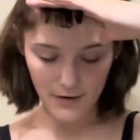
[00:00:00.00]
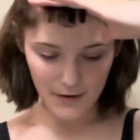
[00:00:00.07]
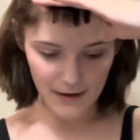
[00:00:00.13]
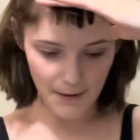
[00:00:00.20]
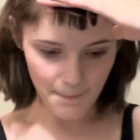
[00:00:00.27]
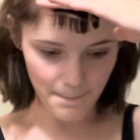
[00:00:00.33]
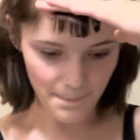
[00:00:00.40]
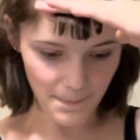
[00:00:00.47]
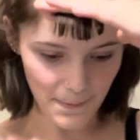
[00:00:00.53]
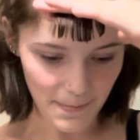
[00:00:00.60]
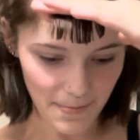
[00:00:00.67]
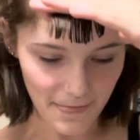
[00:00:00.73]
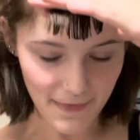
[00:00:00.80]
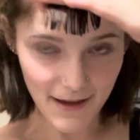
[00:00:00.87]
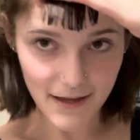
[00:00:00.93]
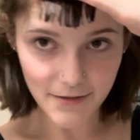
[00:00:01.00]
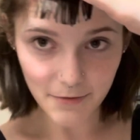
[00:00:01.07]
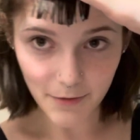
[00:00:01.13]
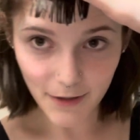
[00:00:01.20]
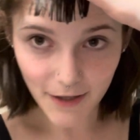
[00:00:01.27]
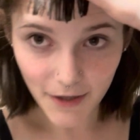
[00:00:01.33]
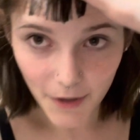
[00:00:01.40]
Yep, that's what
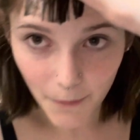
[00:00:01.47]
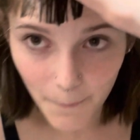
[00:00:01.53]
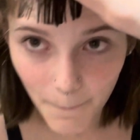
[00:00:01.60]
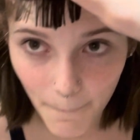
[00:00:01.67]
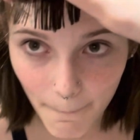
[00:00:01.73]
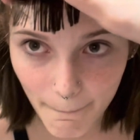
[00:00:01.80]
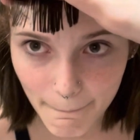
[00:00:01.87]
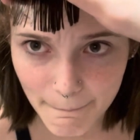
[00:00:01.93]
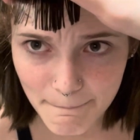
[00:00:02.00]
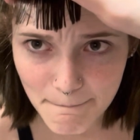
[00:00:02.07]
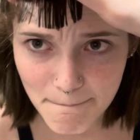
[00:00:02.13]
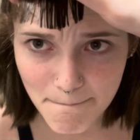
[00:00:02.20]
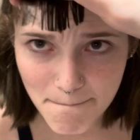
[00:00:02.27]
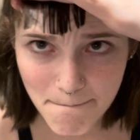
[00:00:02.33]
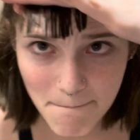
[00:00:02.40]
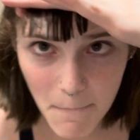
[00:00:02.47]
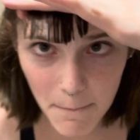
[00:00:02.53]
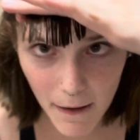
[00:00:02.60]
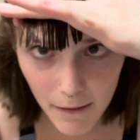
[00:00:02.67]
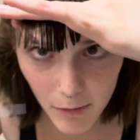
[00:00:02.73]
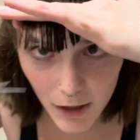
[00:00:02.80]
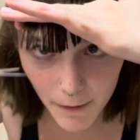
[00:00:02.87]
we're gonna do.
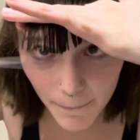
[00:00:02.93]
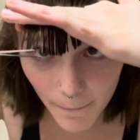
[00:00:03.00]
Maybe.